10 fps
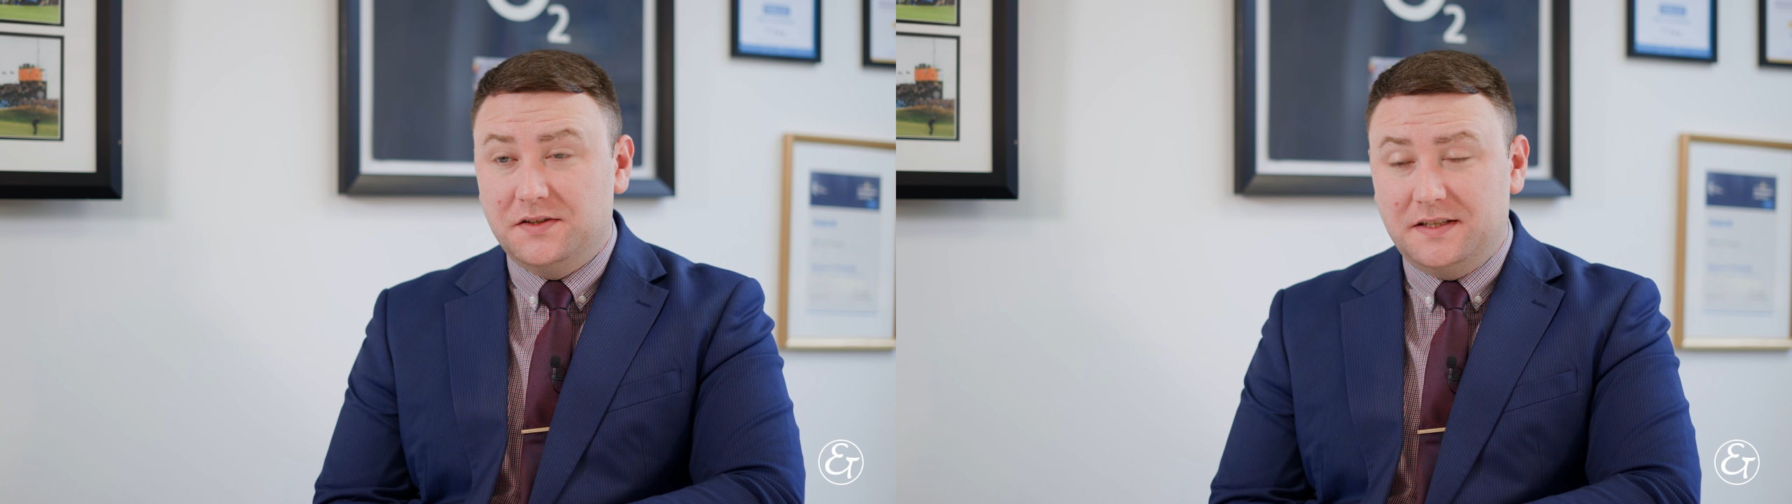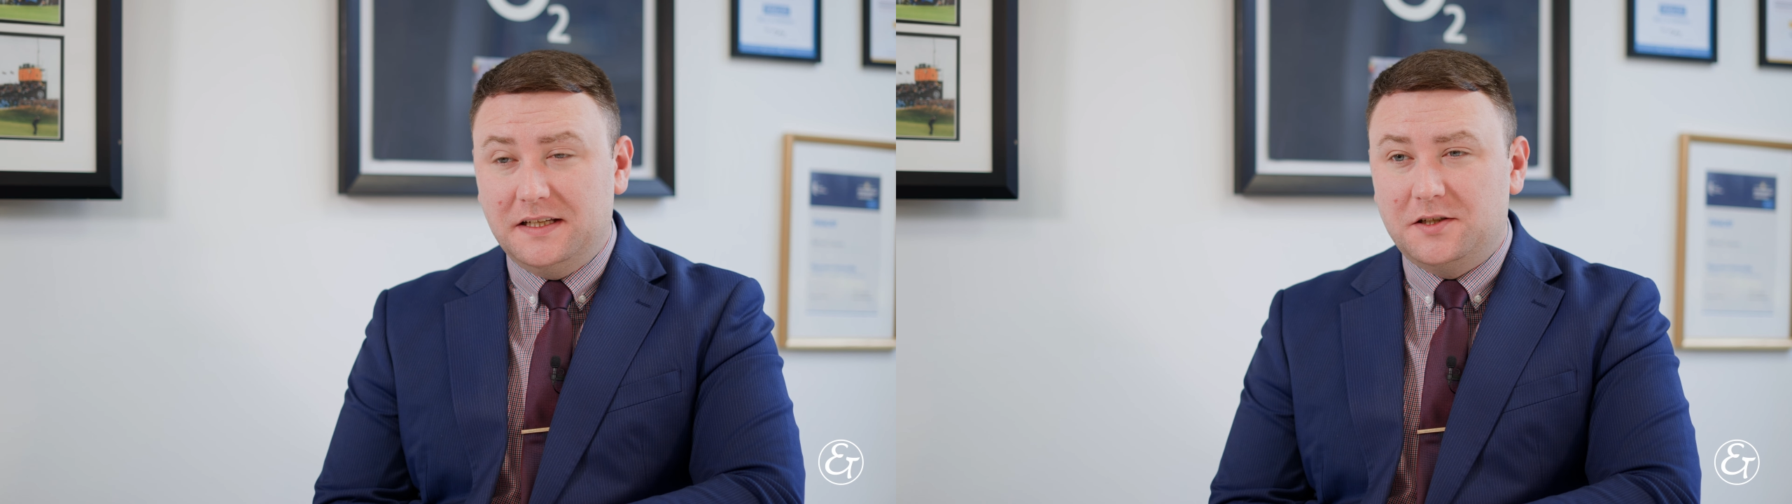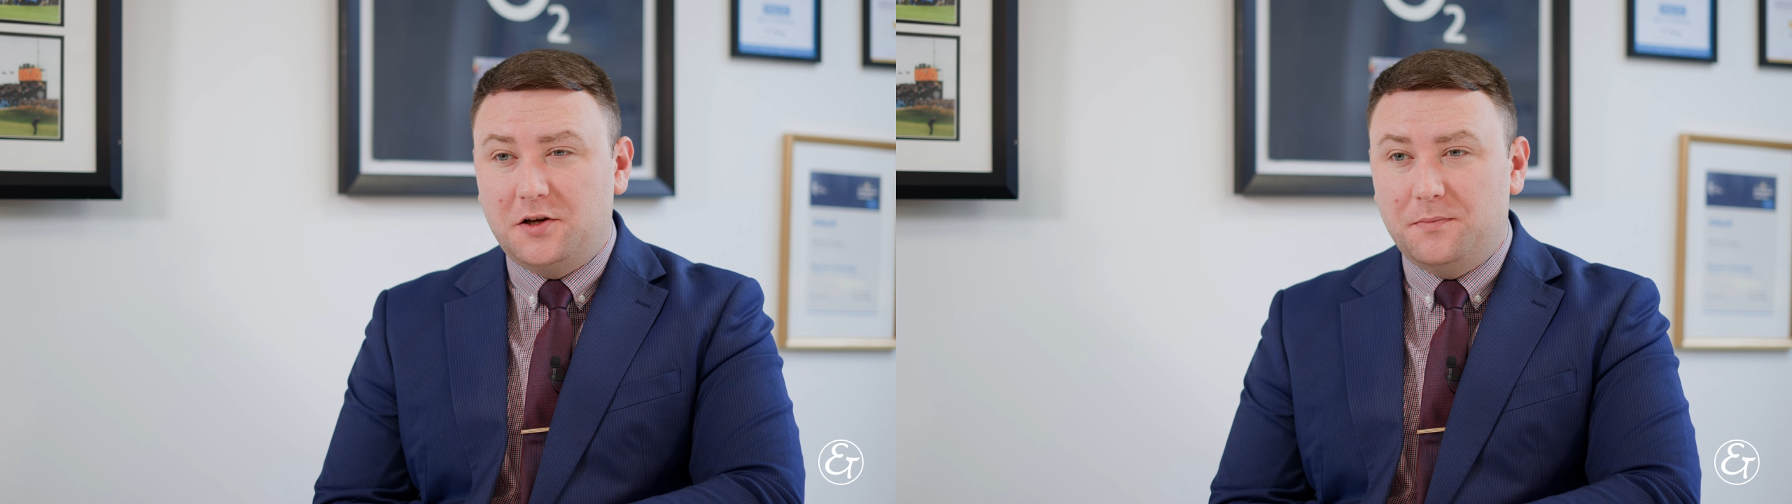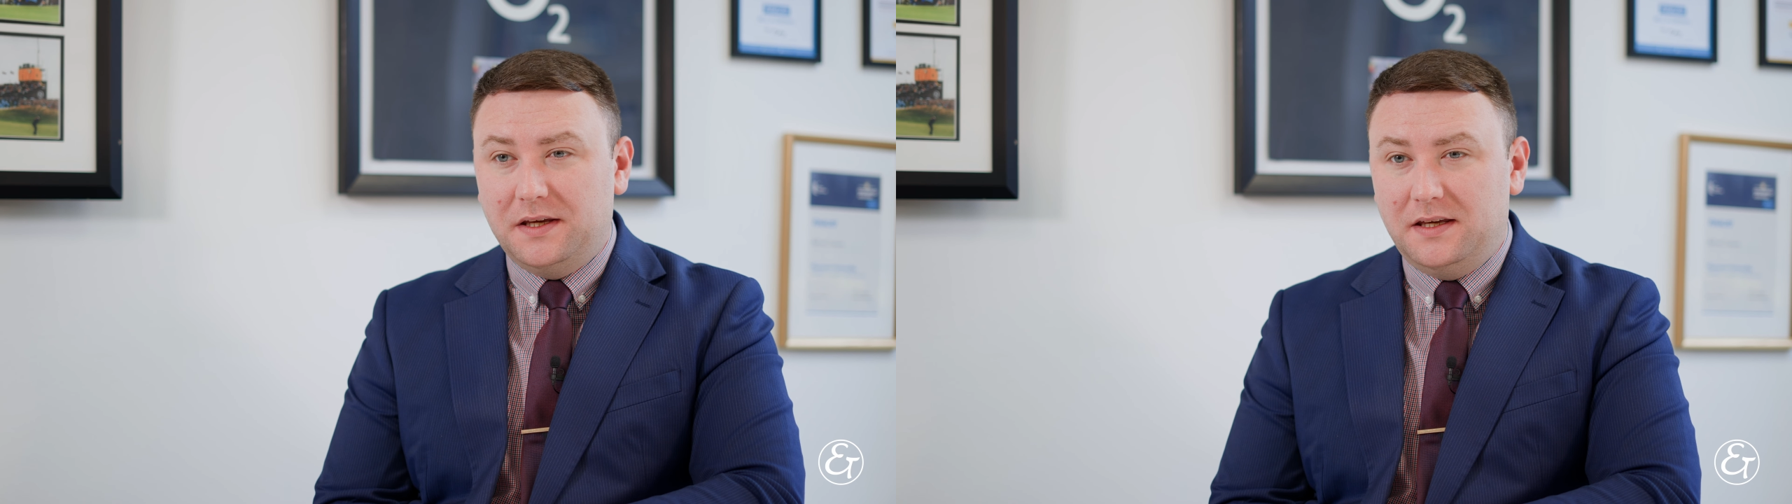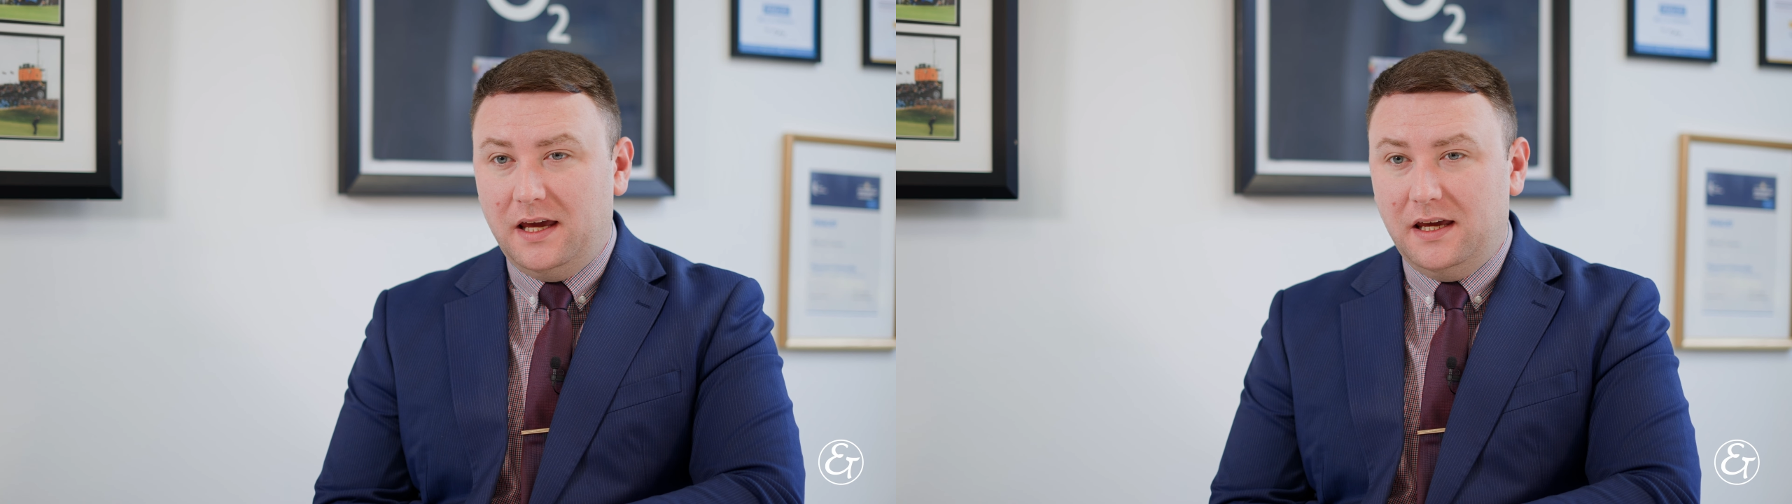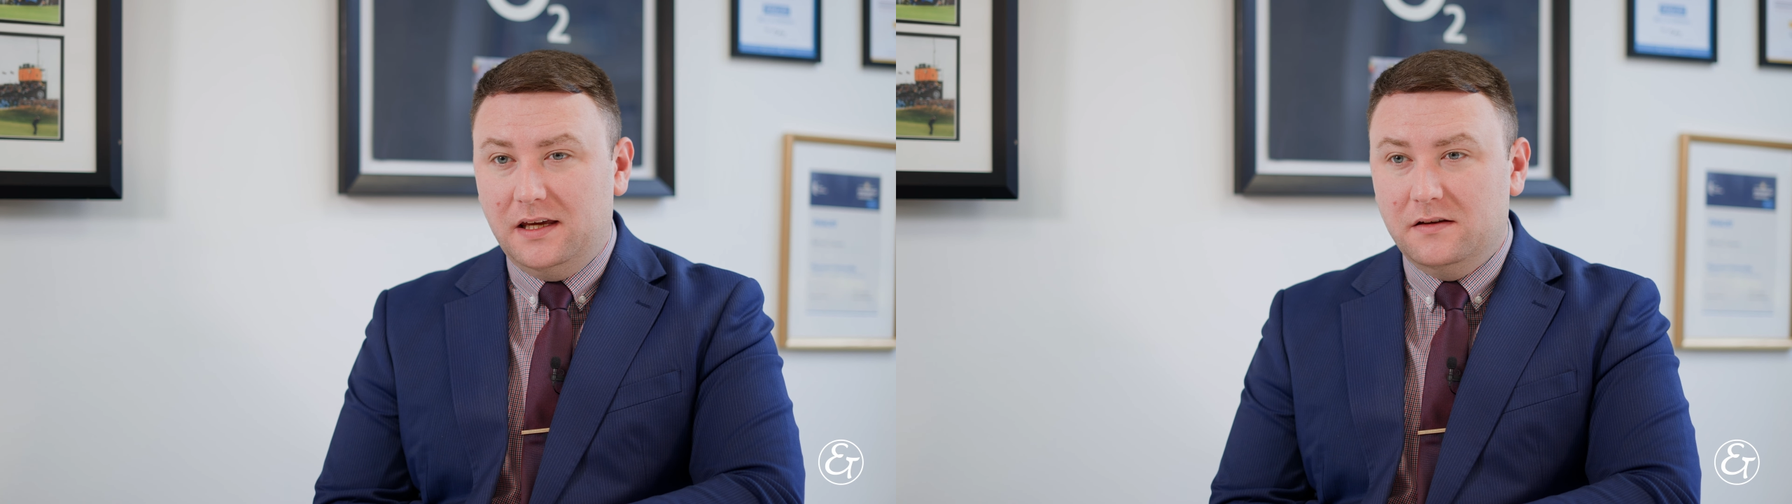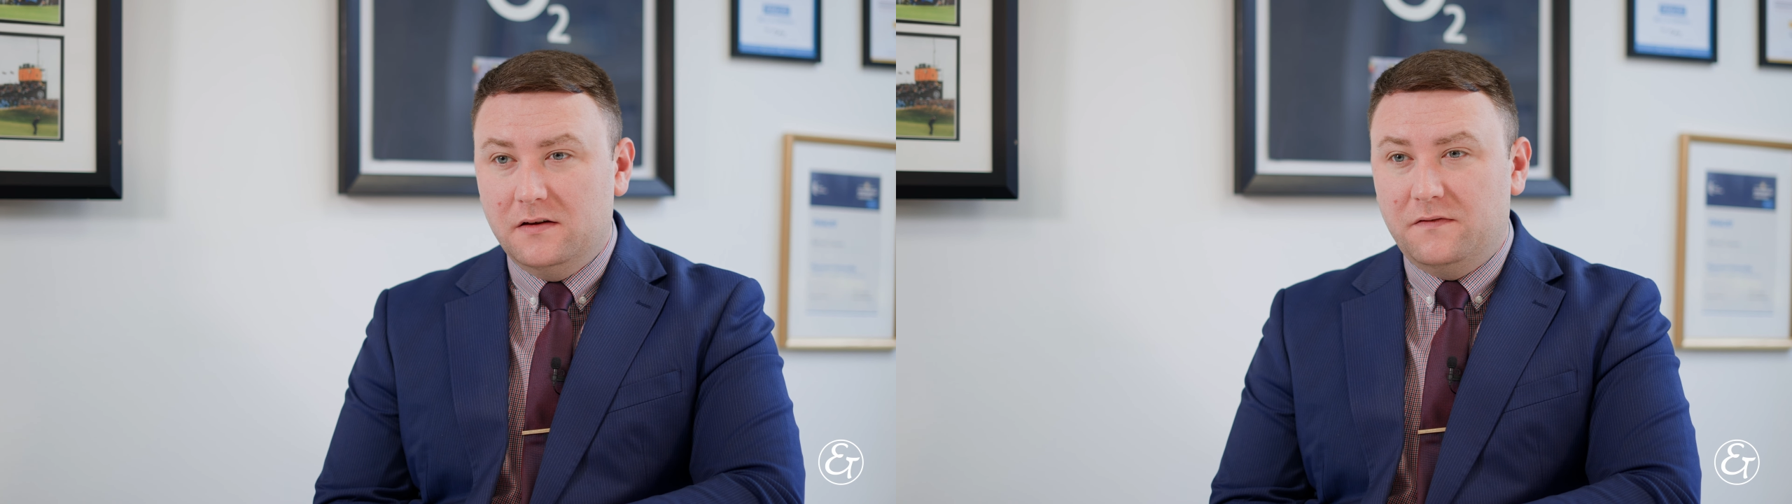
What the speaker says: because these could be key